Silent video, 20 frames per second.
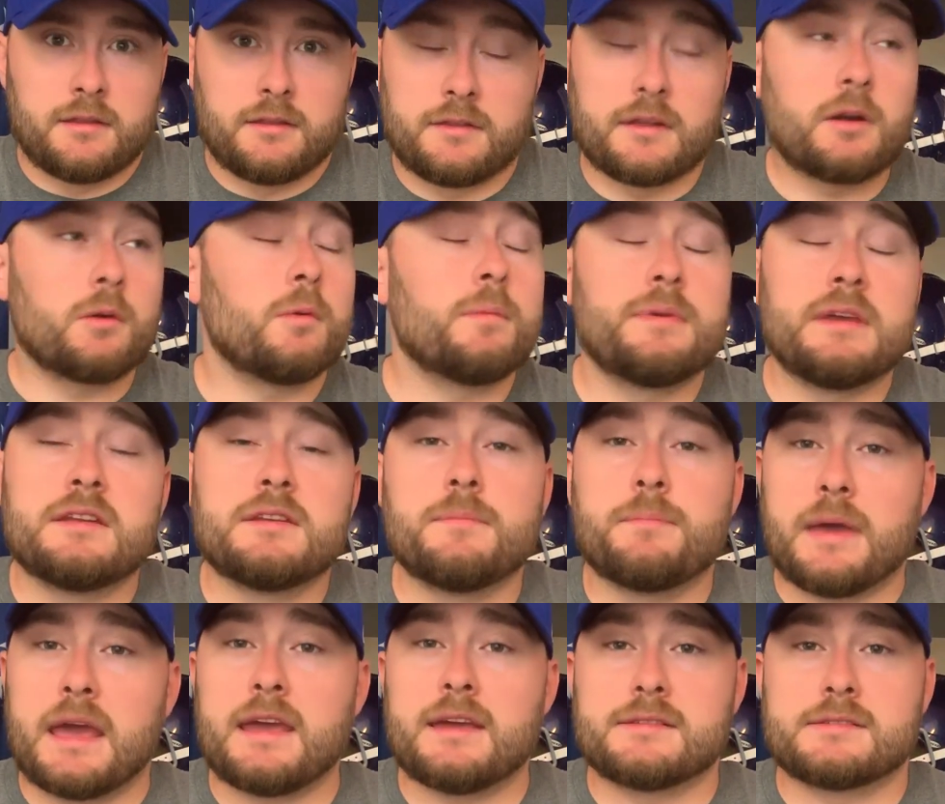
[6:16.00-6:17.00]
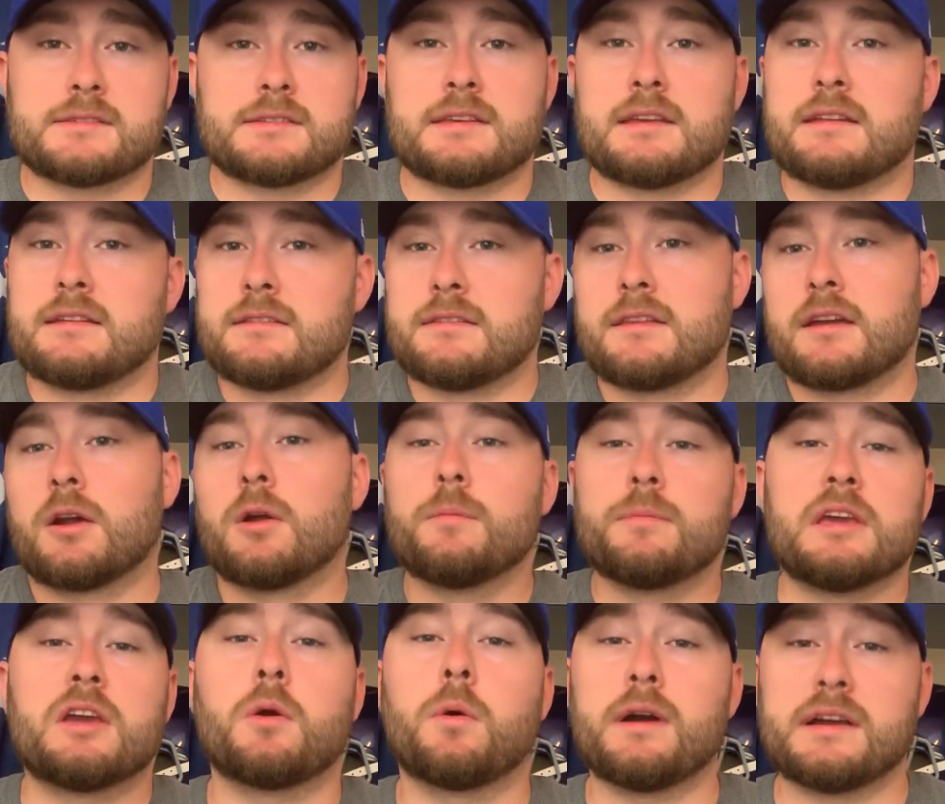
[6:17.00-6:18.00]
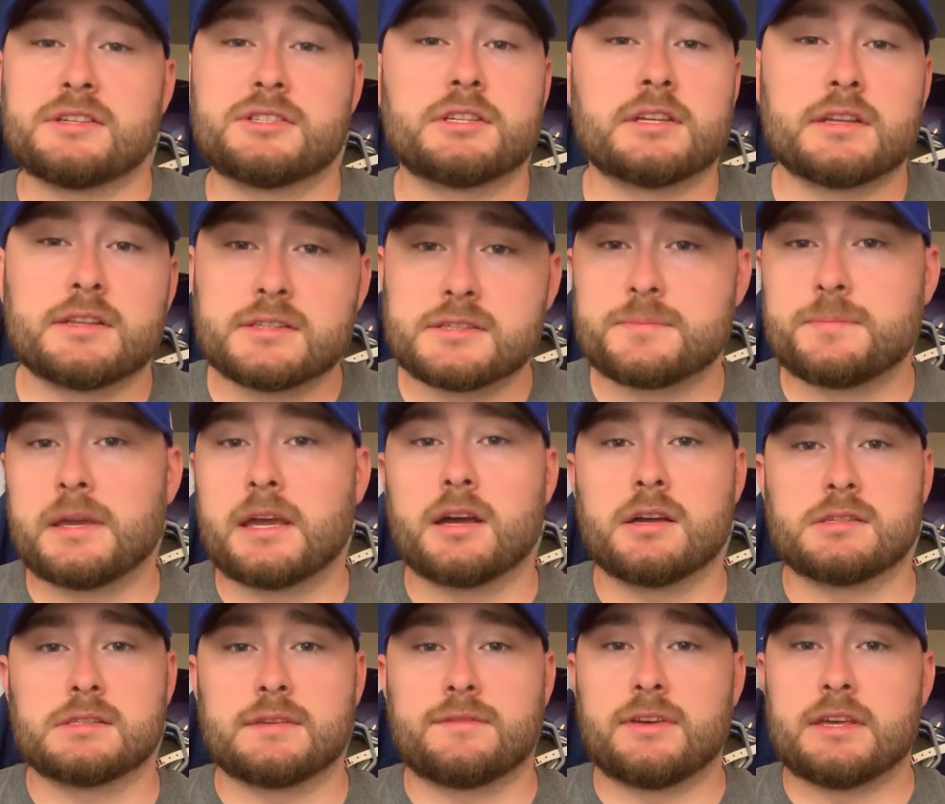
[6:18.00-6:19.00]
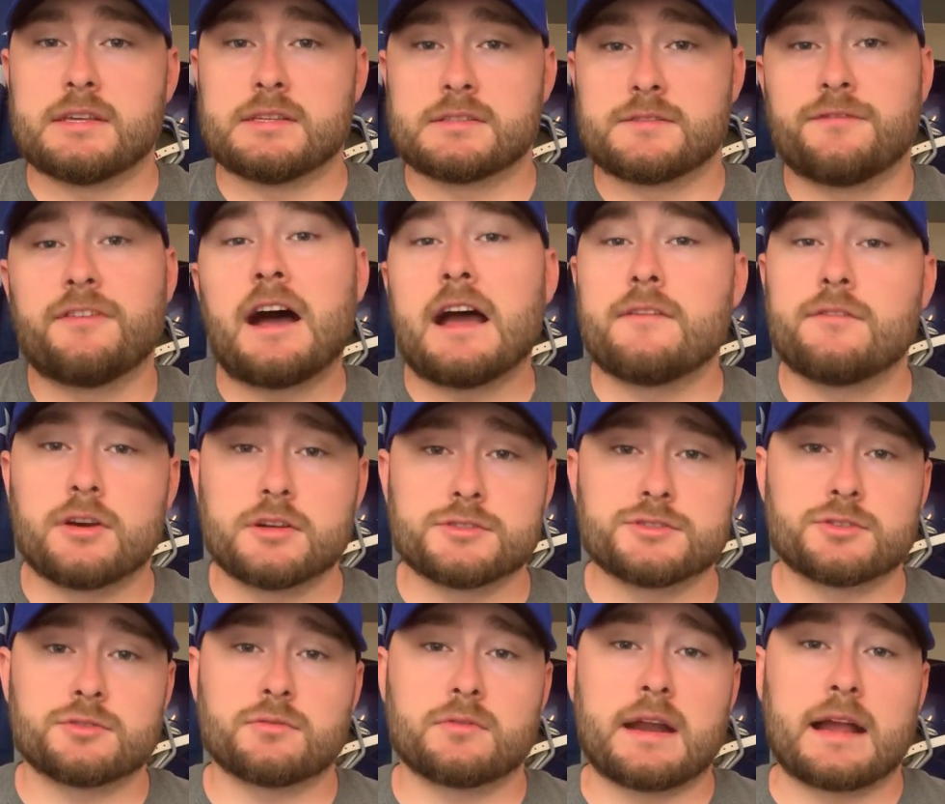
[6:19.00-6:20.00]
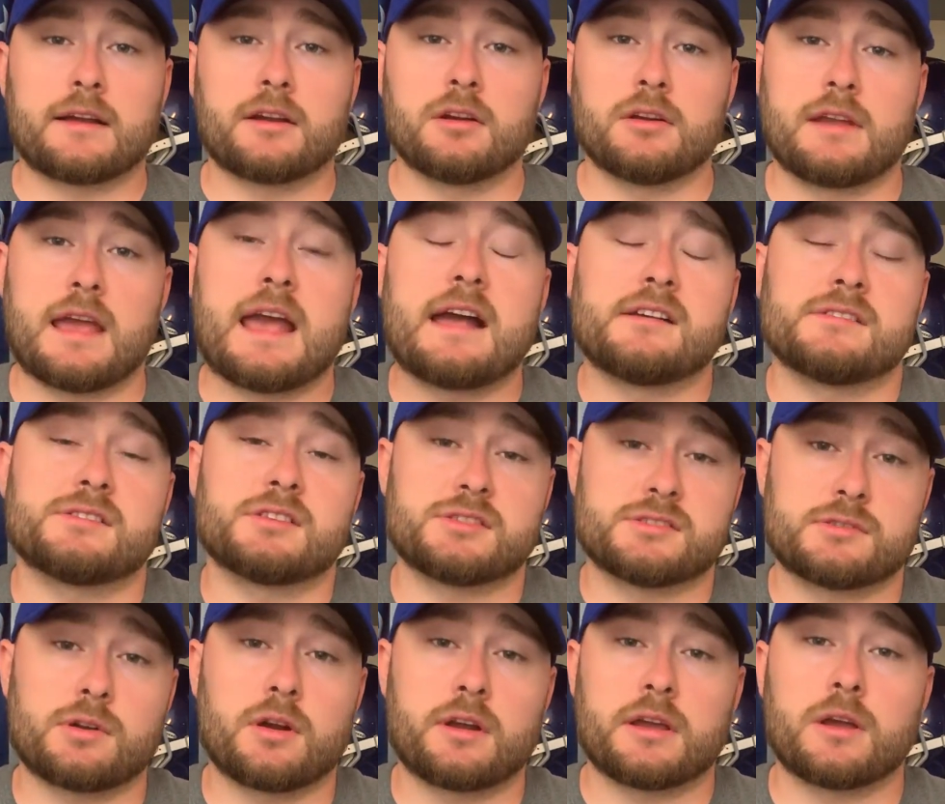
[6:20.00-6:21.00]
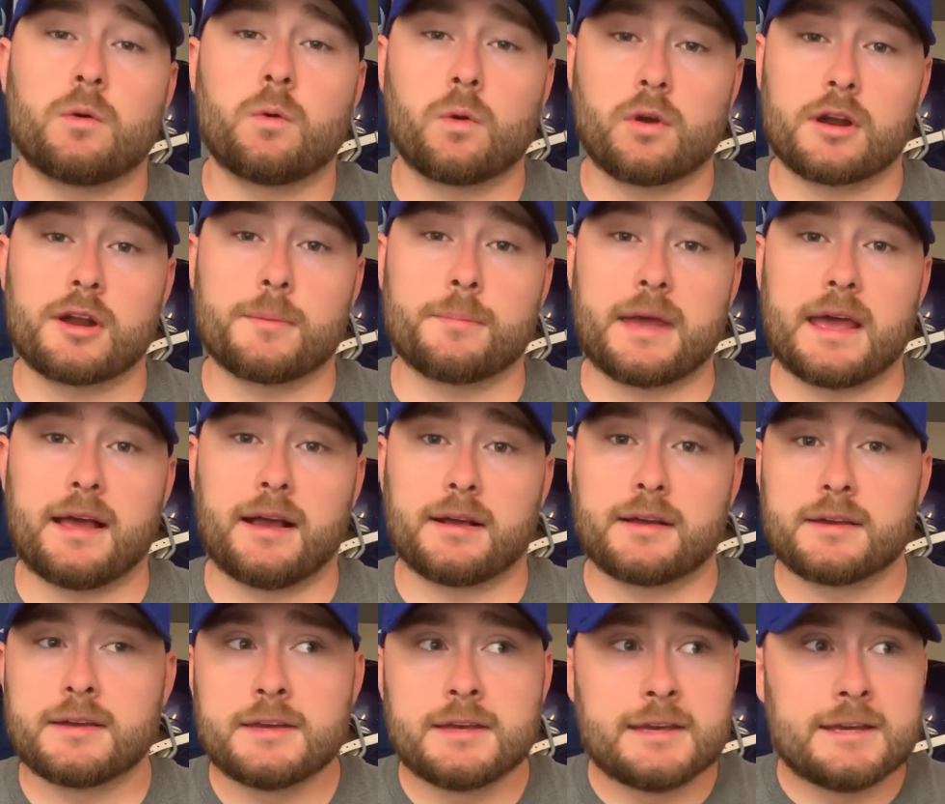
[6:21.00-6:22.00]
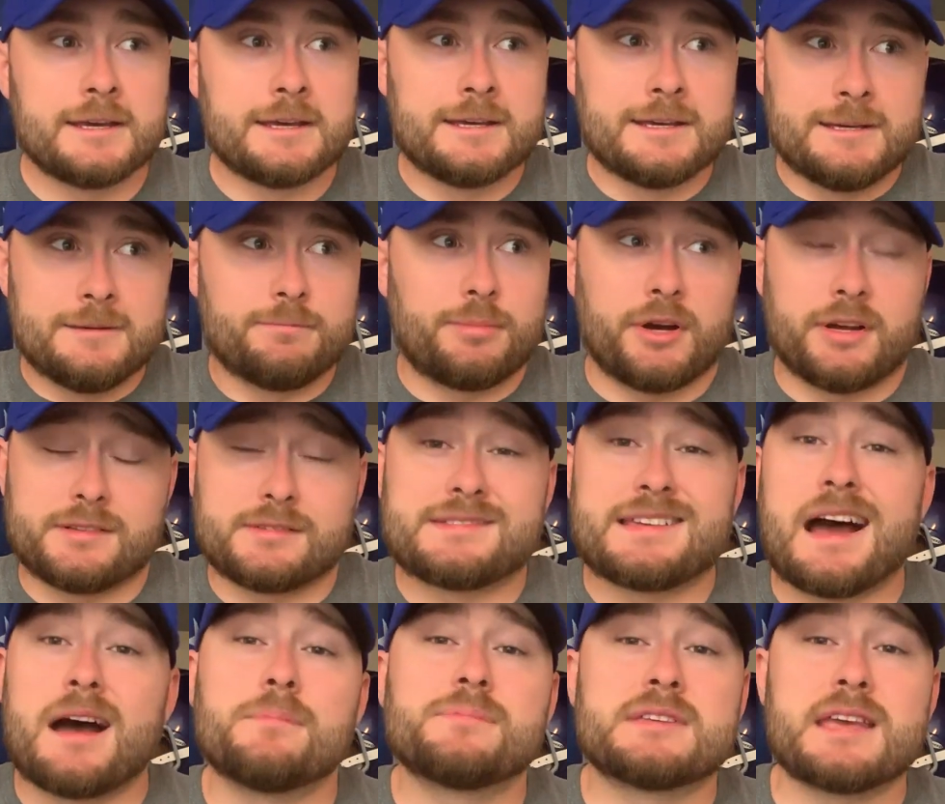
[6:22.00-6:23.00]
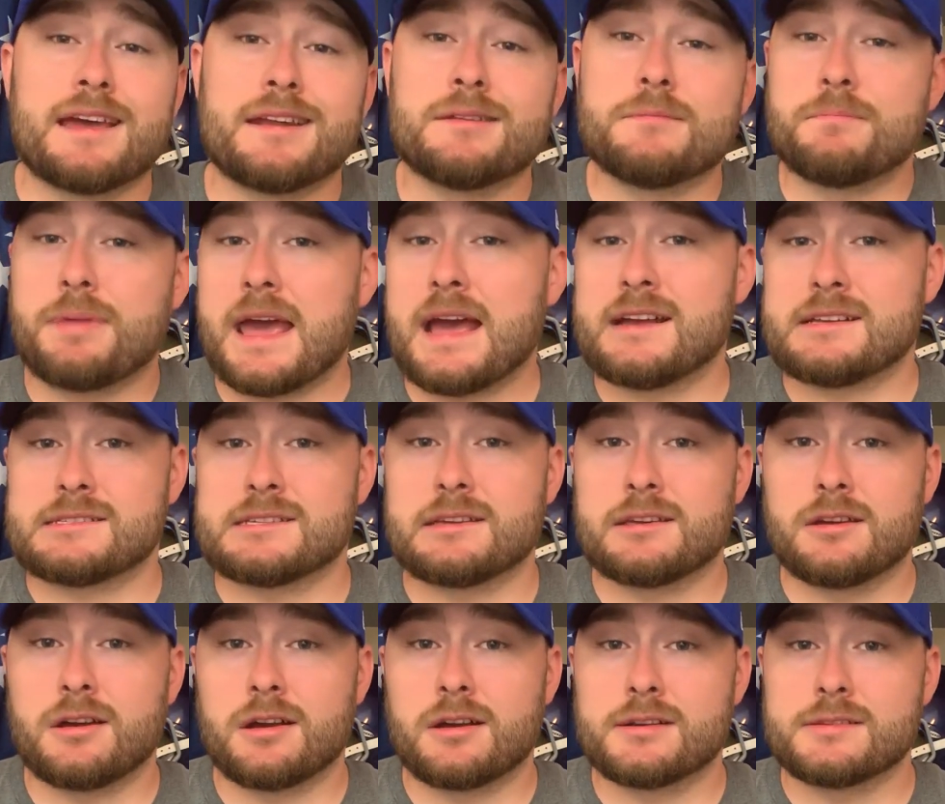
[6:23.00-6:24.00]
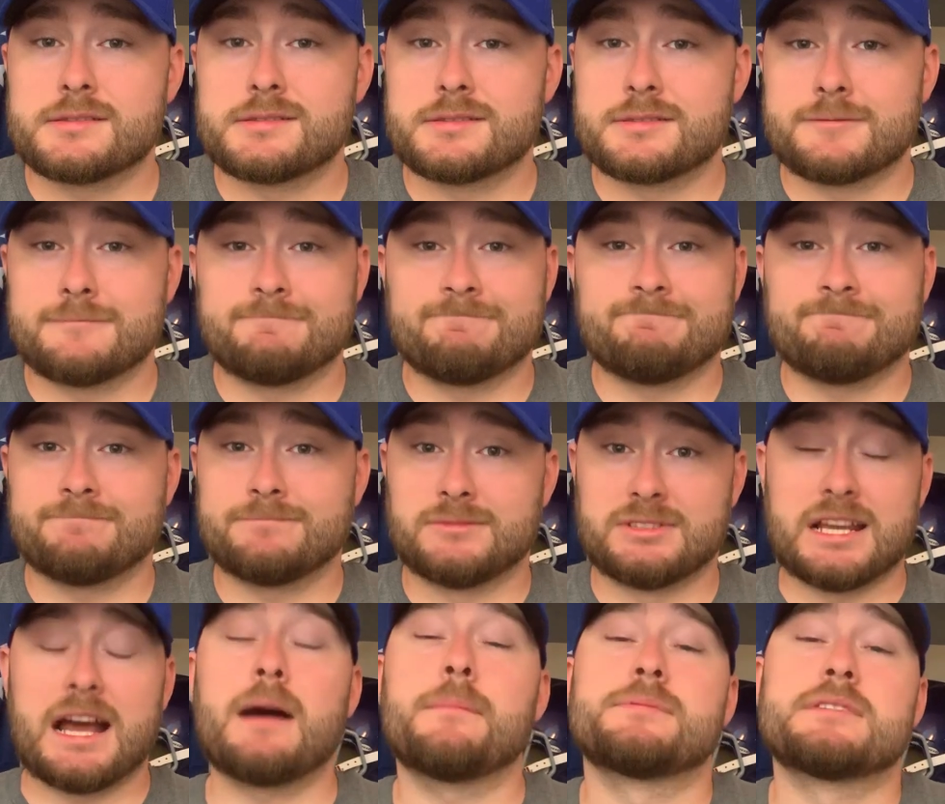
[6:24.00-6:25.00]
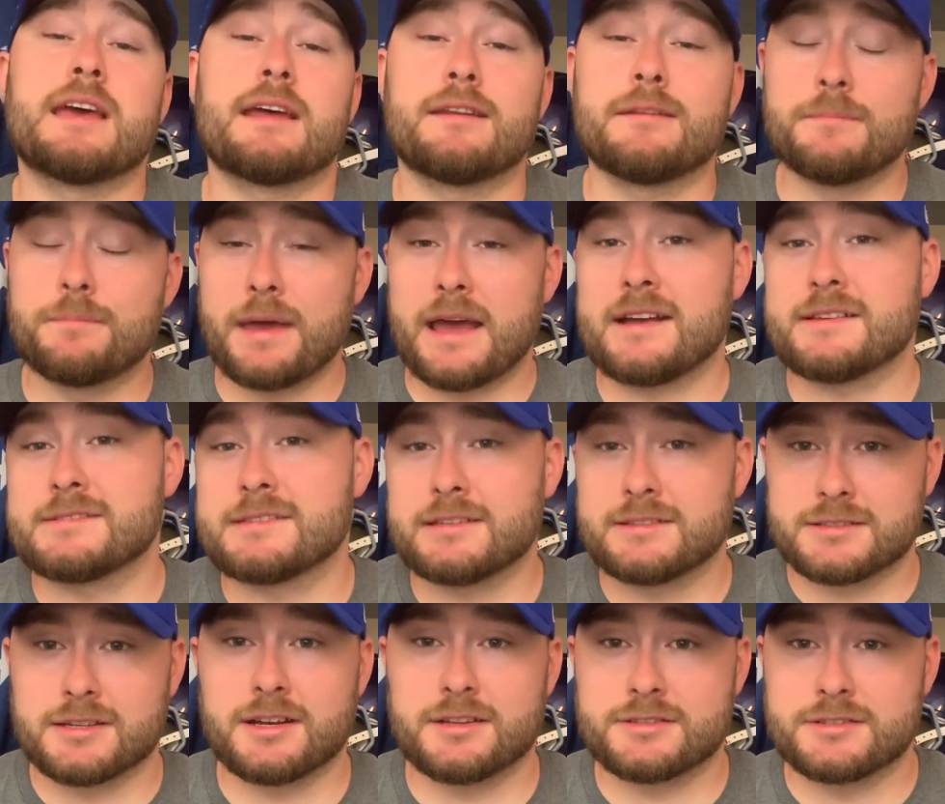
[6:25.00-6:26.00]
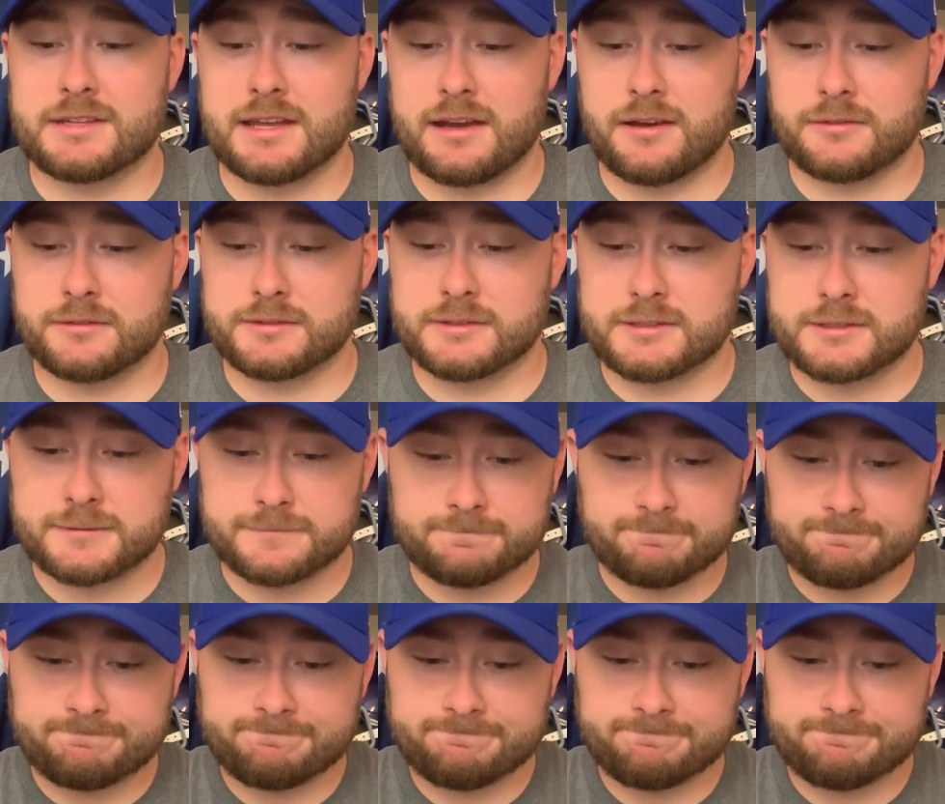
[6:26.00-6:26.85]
There will be debates and there will be questions because of his 500 record as a starting quarterback, but top 10 in passing yards, top 10 in passing touchdowns,